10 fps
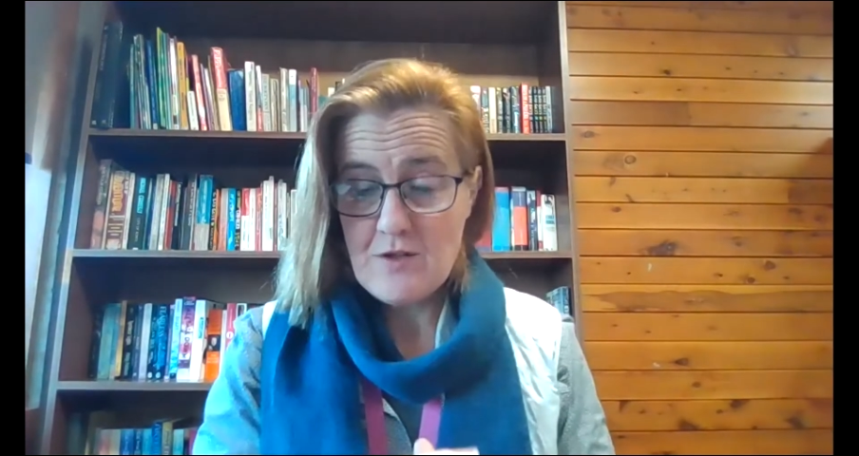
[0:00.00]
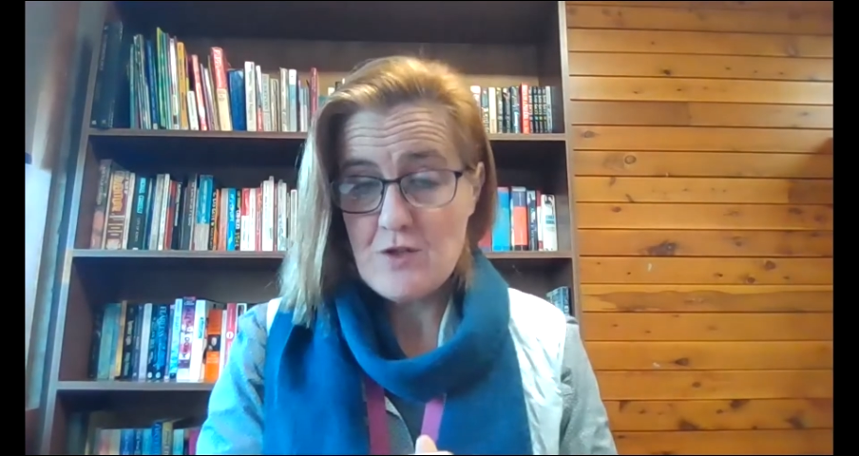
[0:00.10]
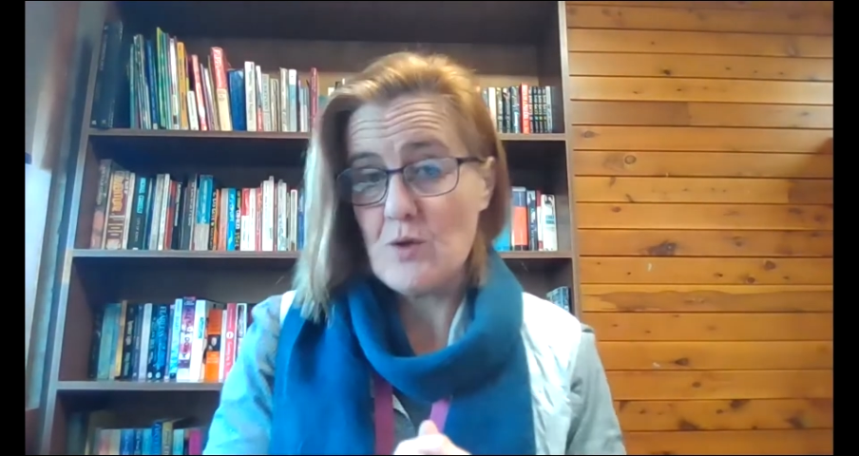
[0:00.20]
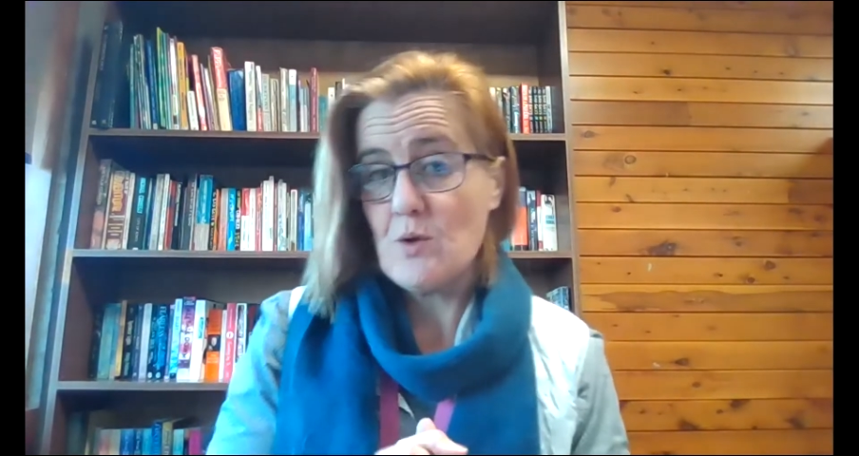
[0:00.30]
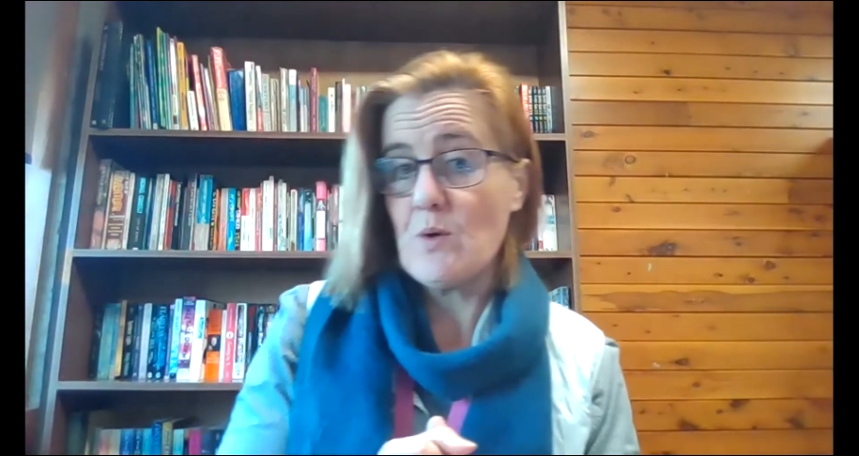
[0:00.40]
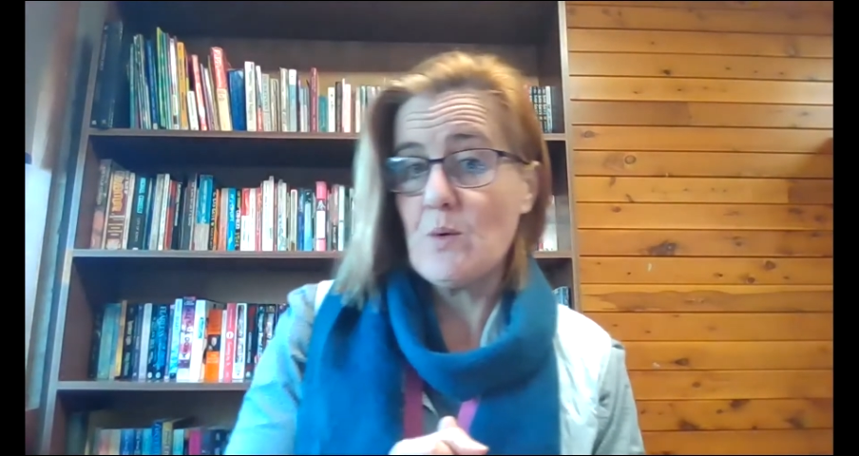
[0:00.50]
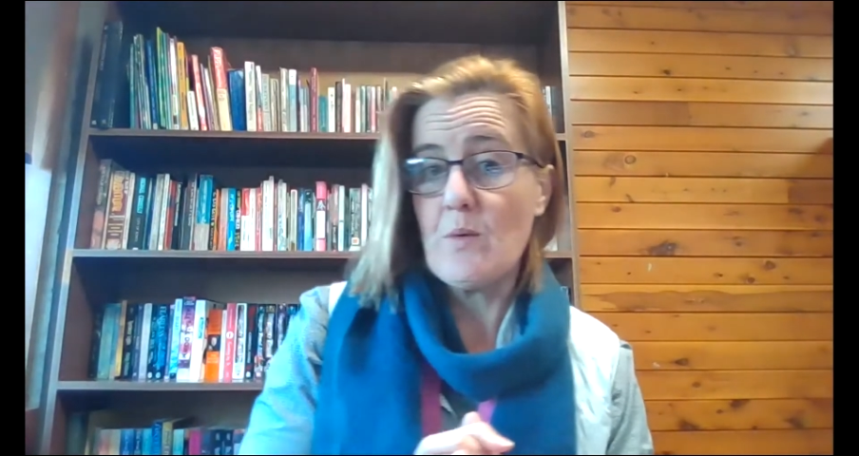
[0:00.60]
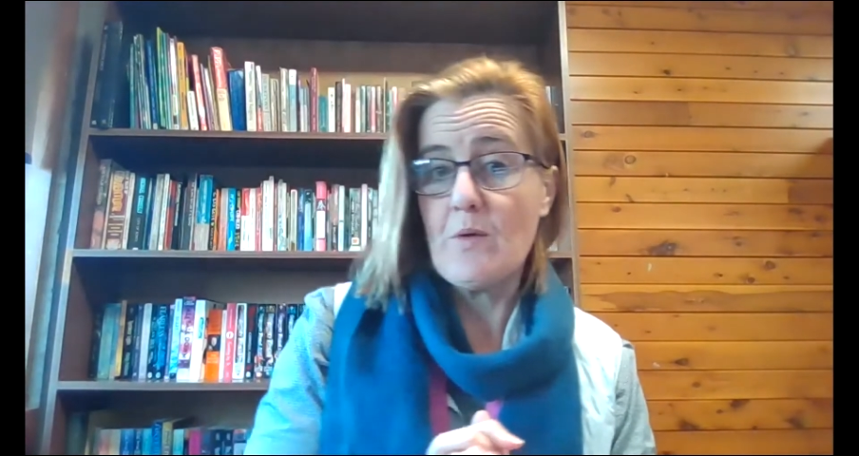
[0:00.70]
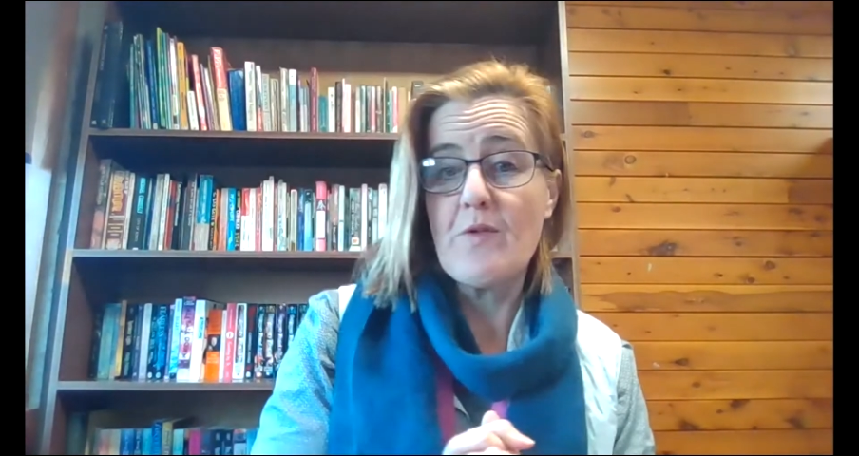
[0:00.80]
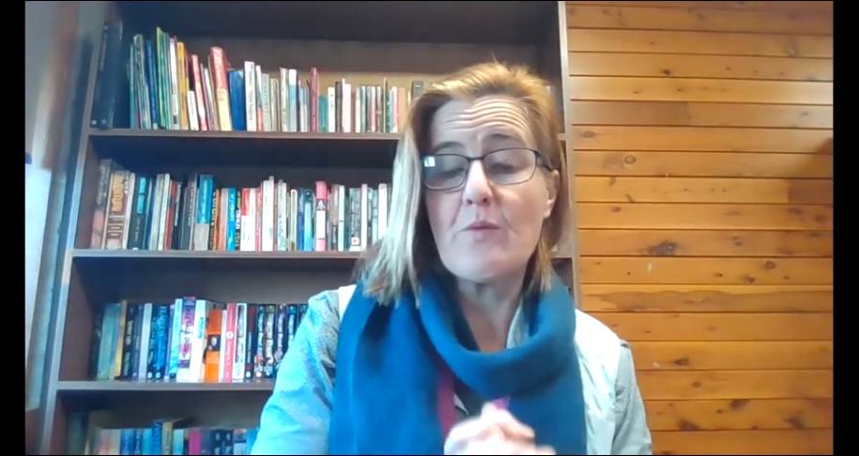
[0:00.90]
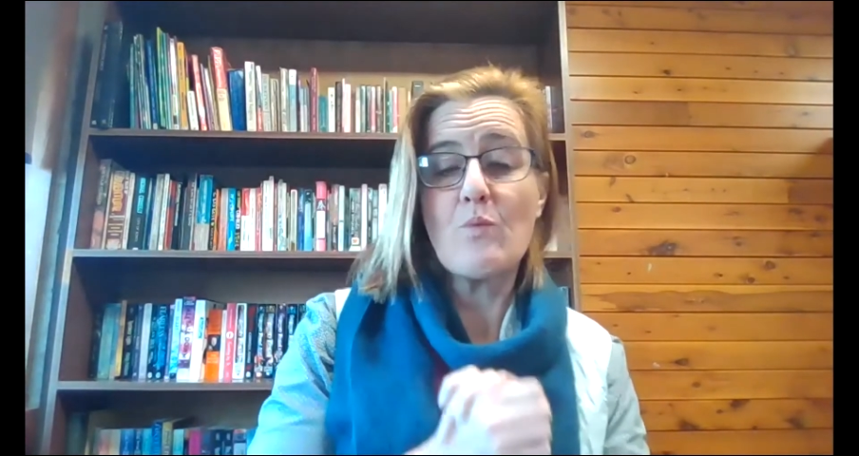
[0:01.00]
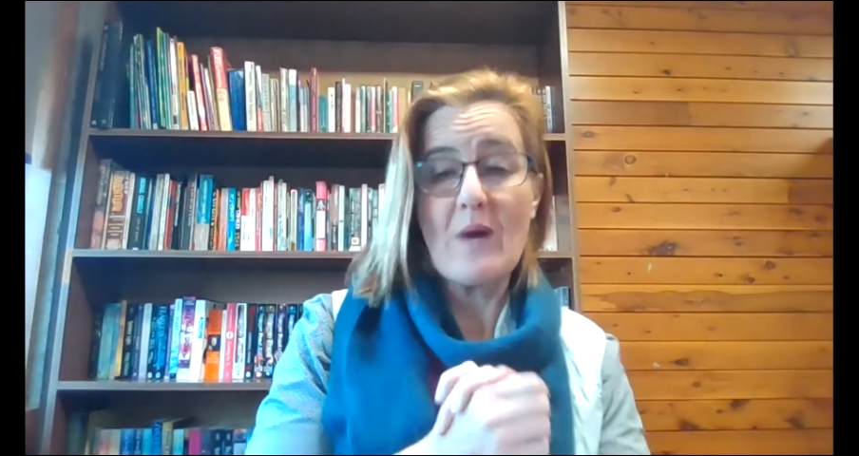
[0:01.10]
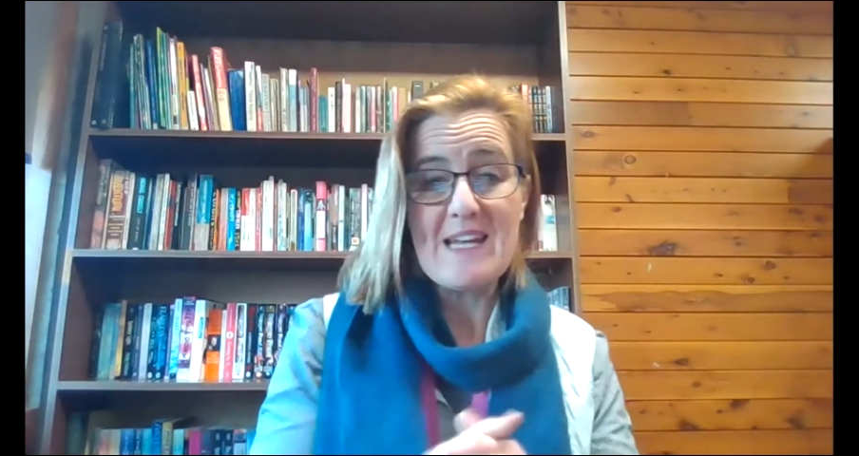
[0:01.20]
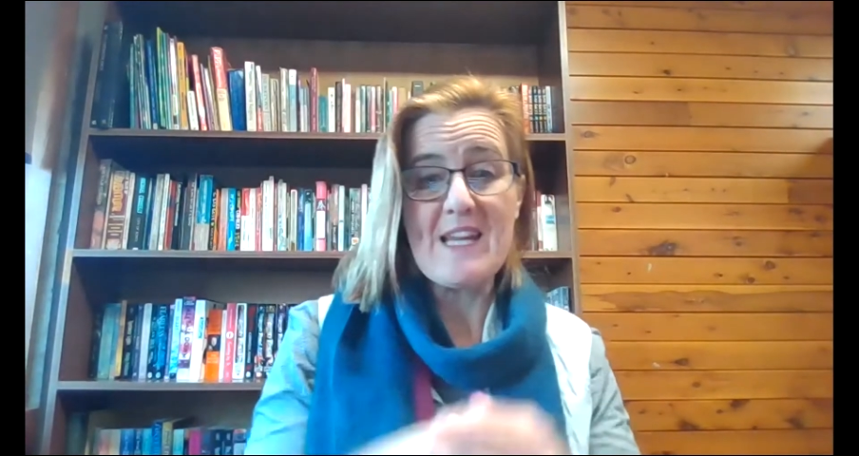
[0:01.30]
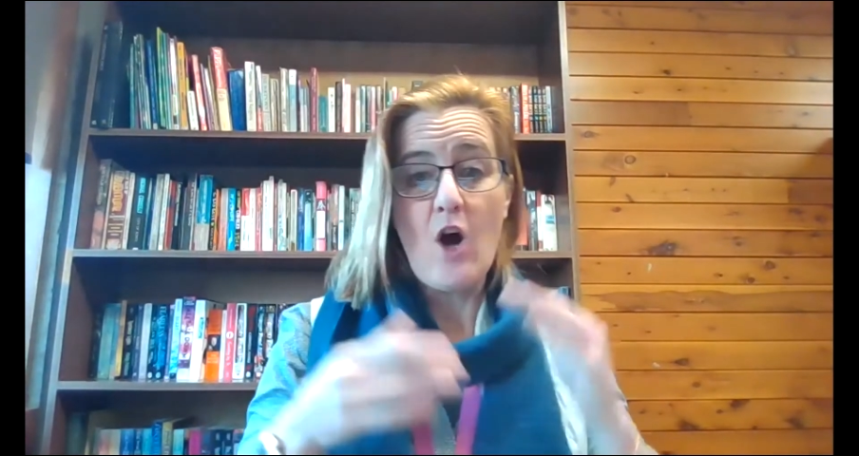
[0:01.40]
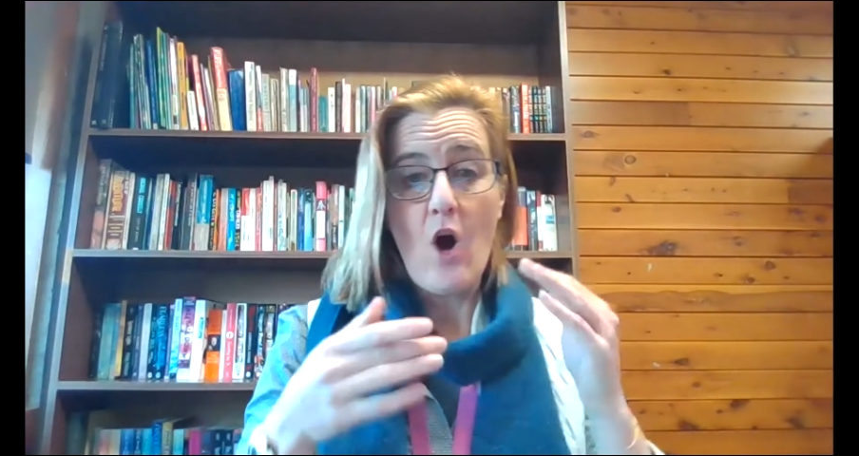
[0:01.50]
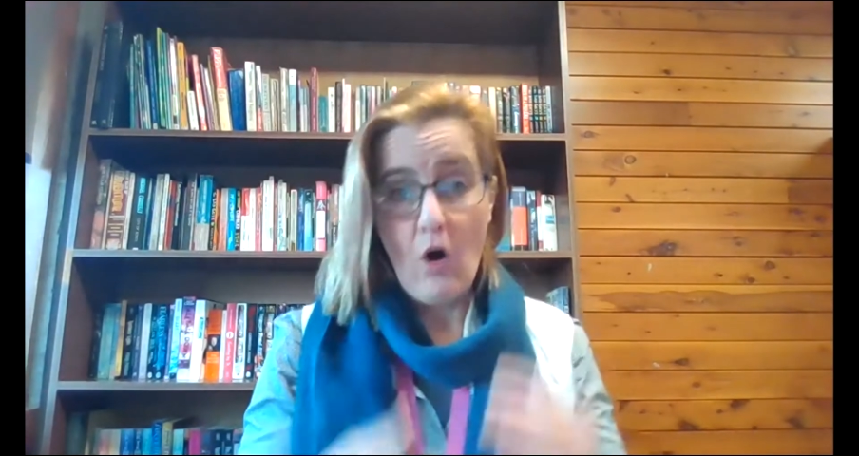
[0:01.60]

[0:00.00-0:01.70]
to the reading